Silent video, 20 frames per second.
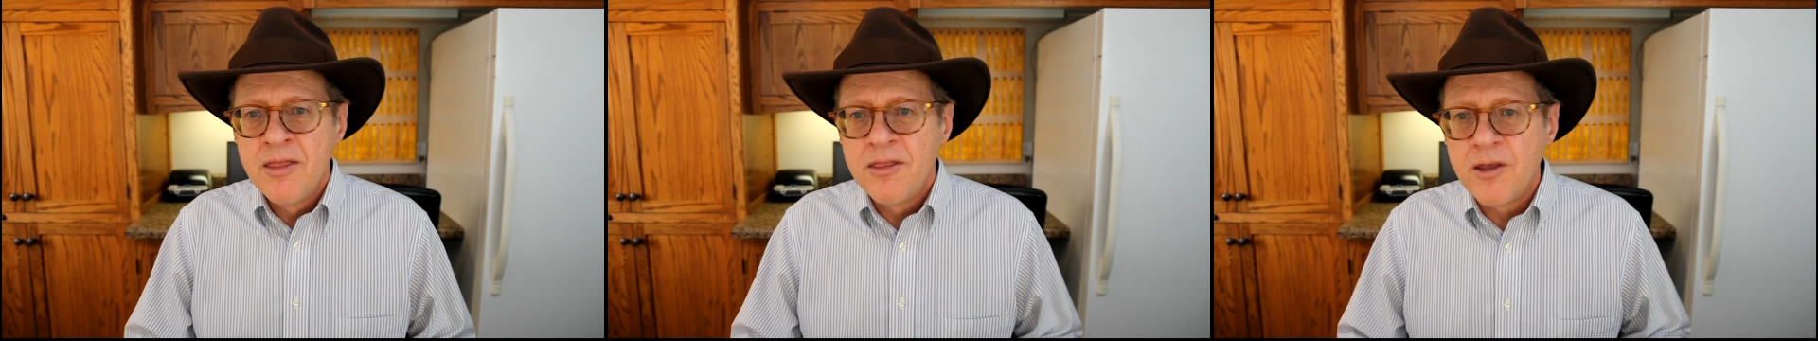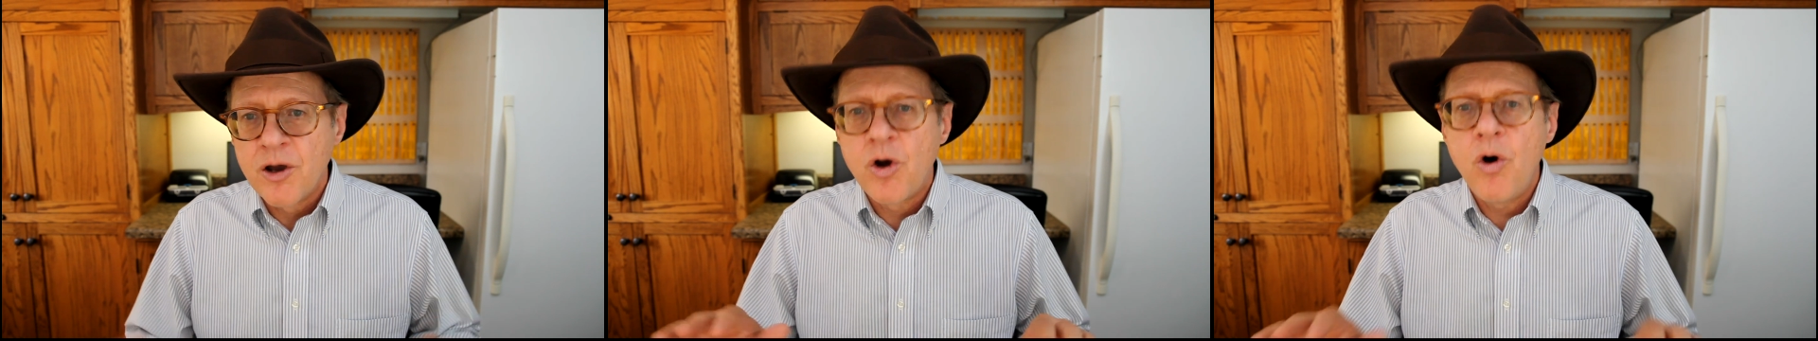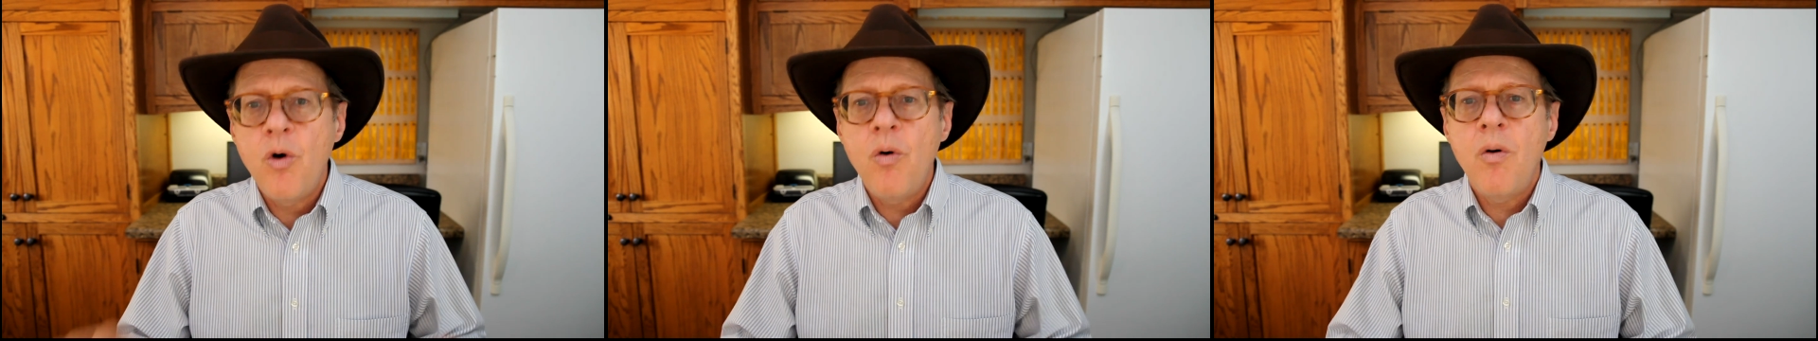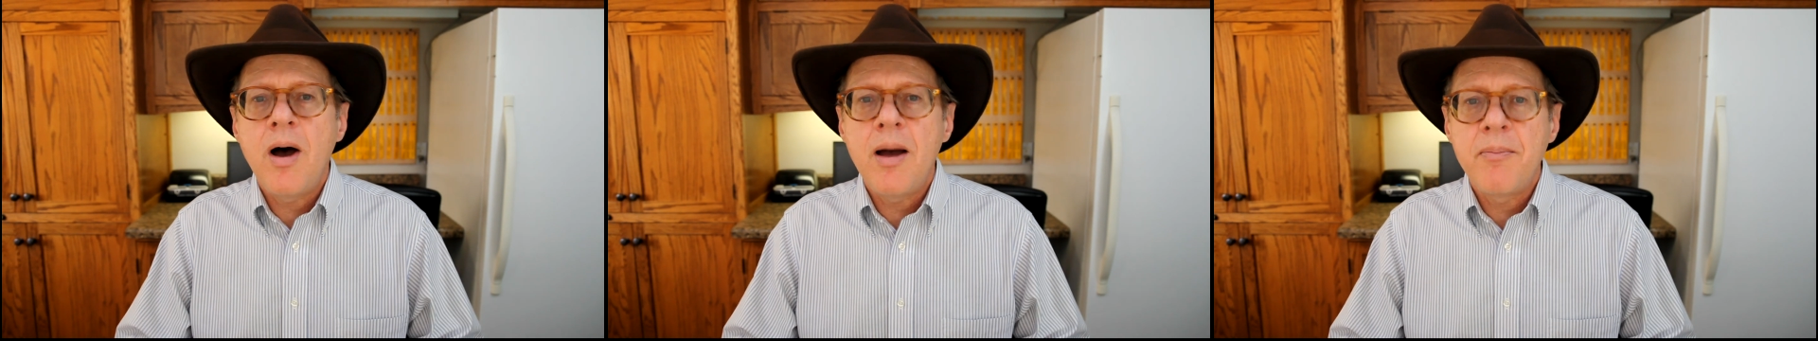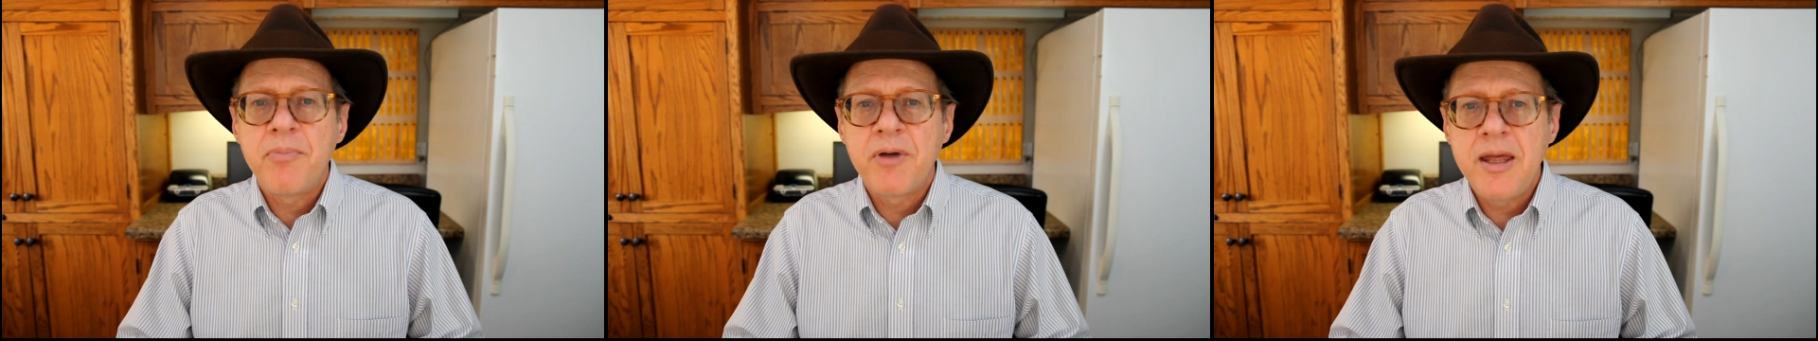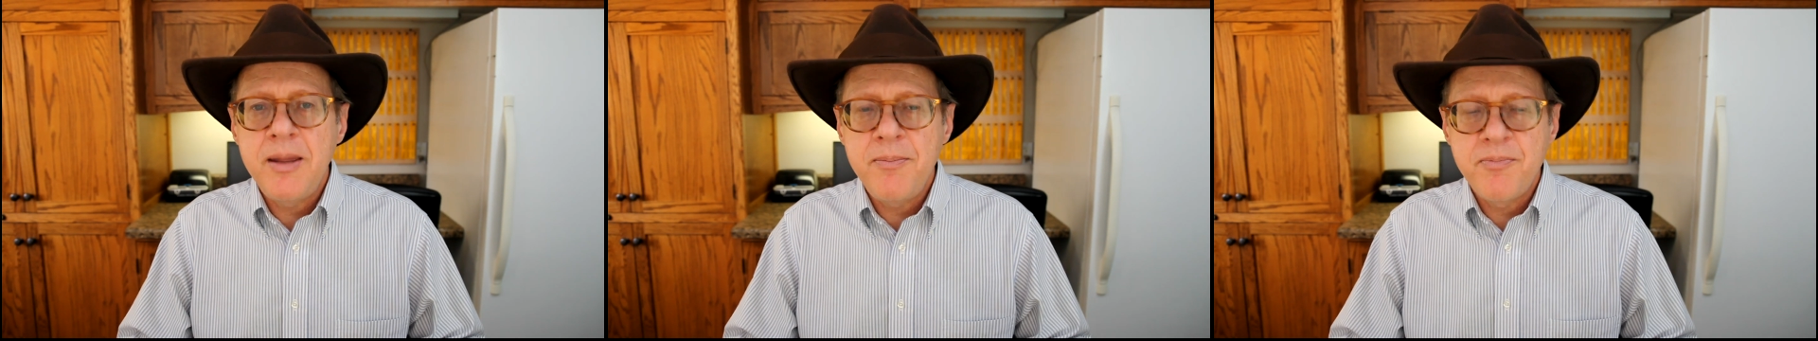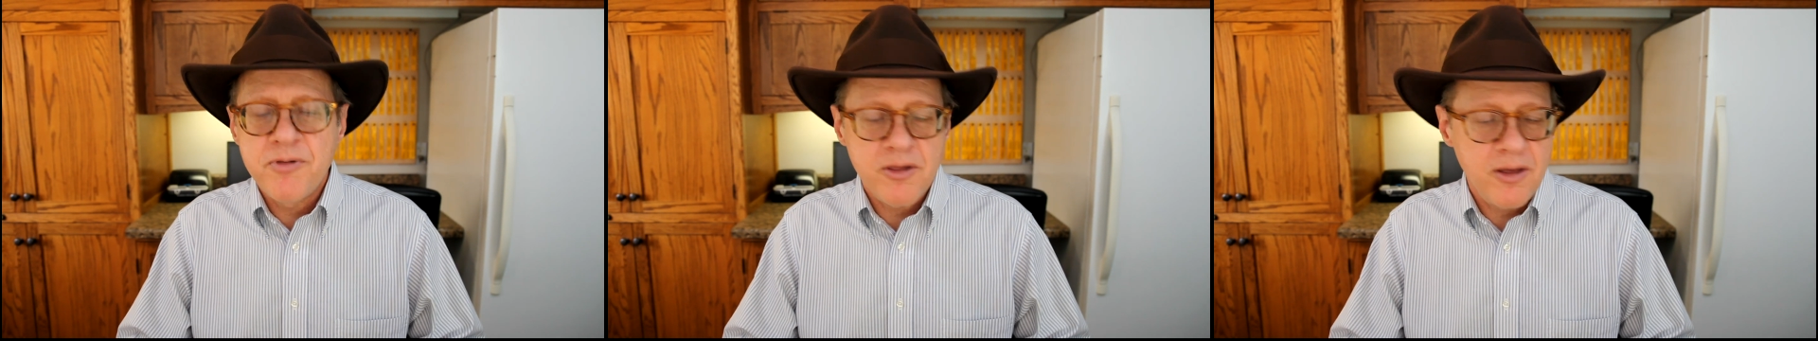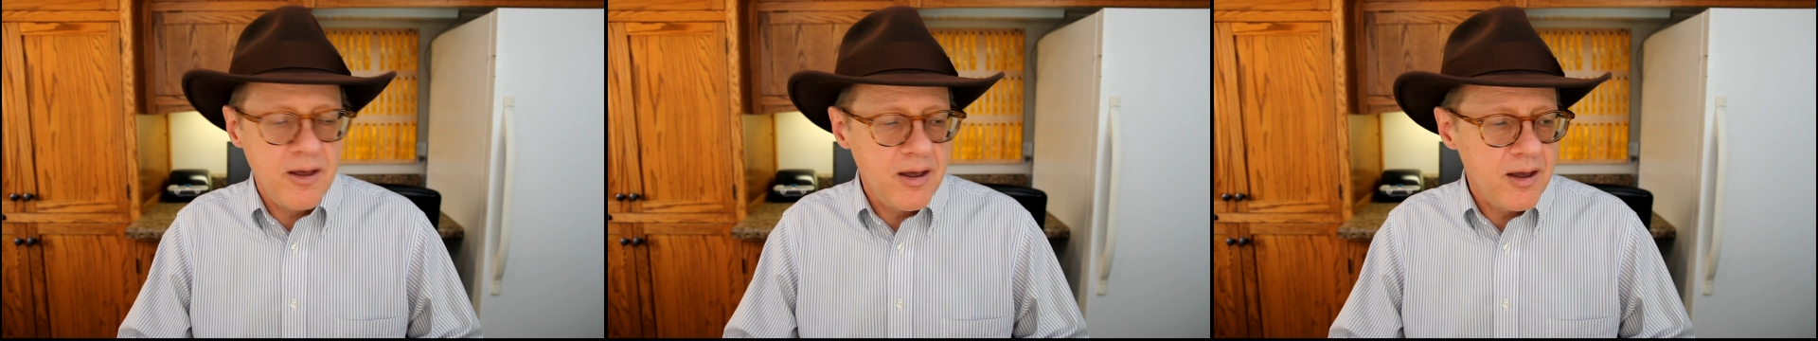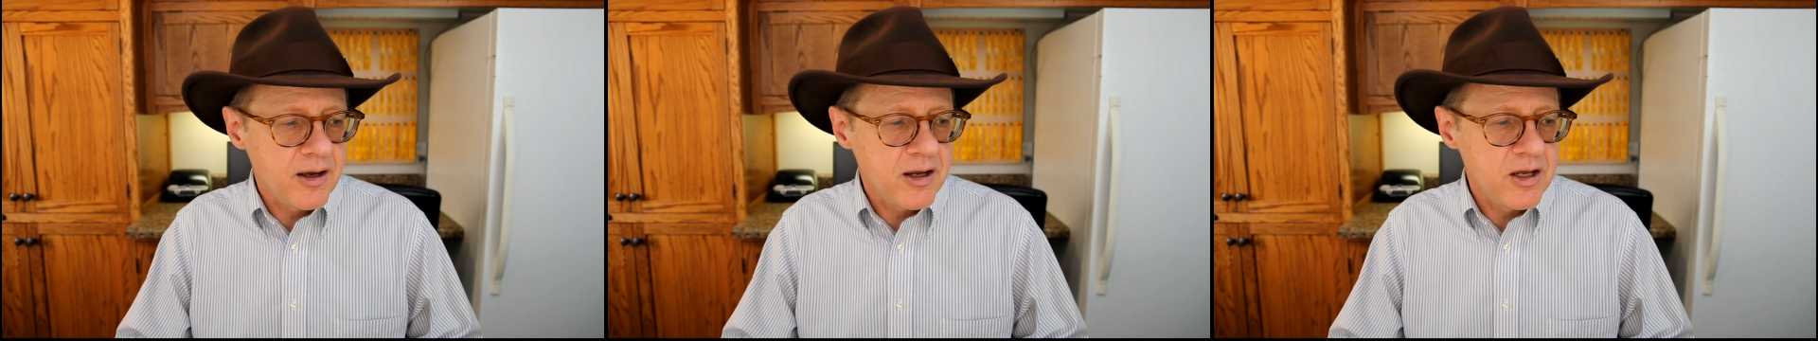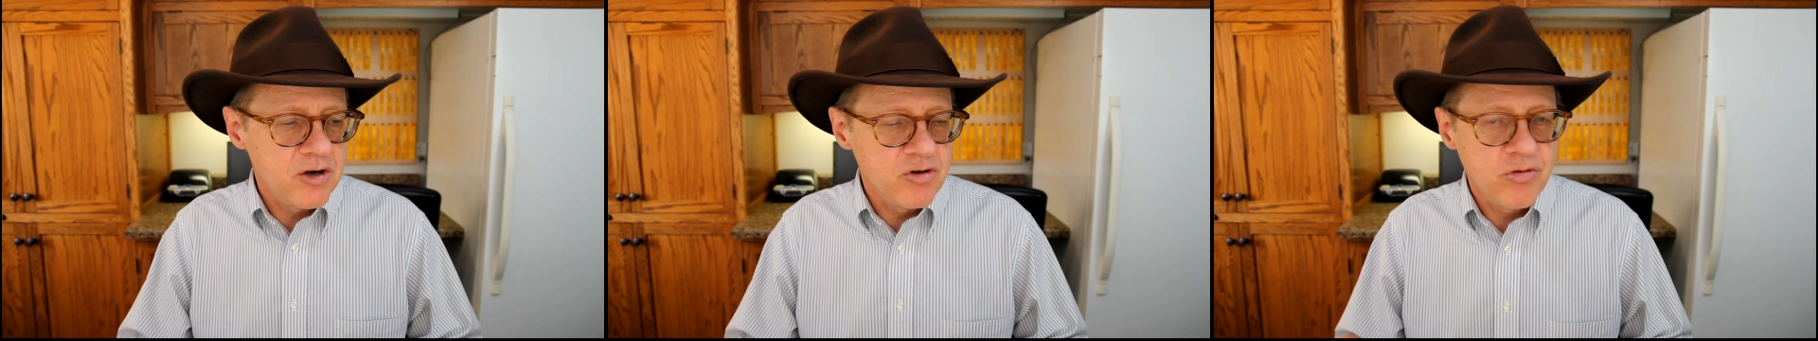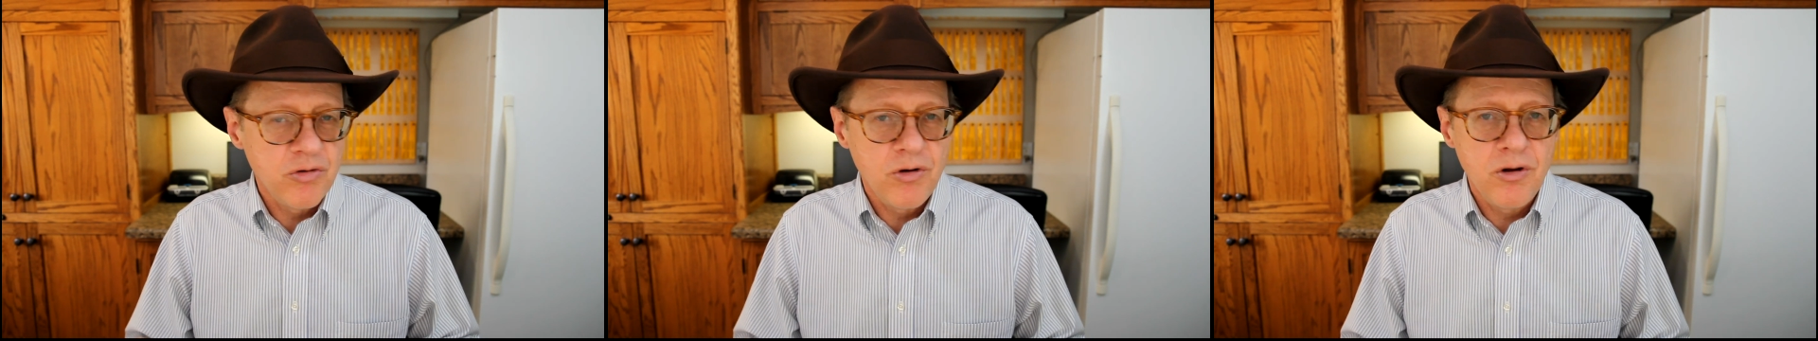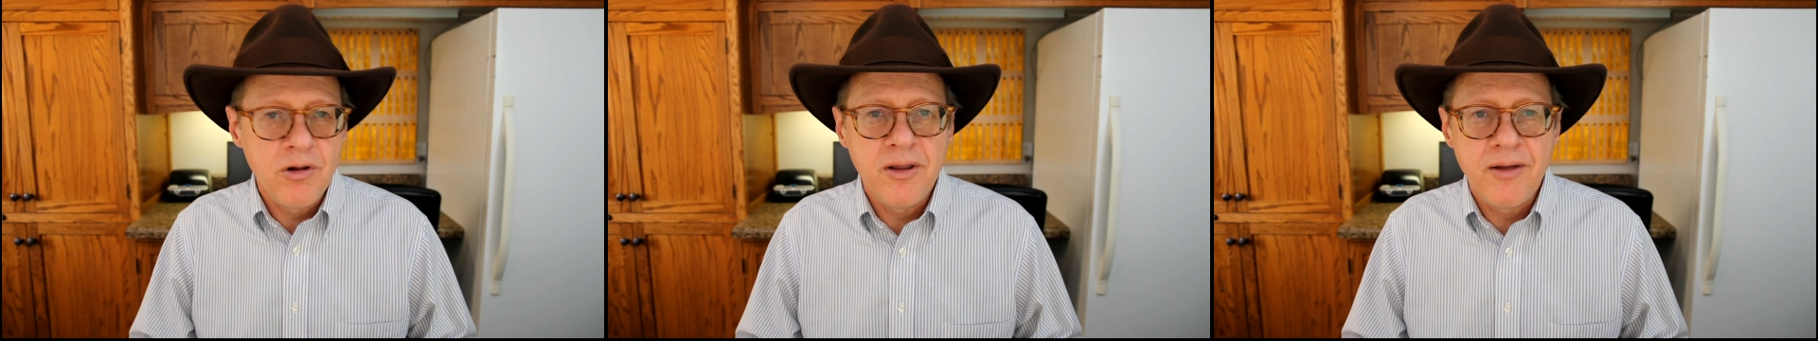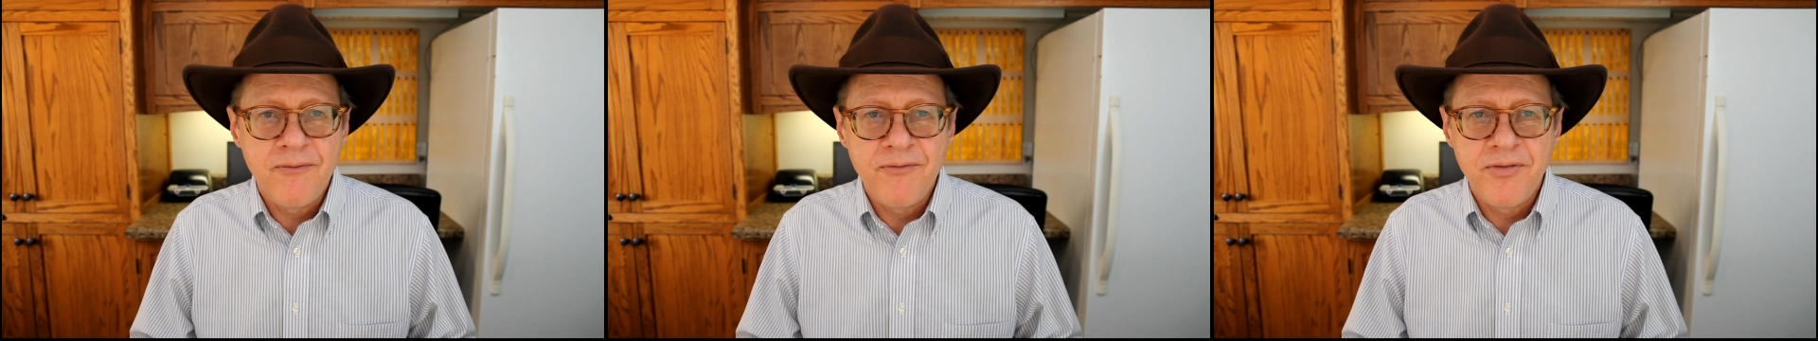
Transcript: The co-op keeps control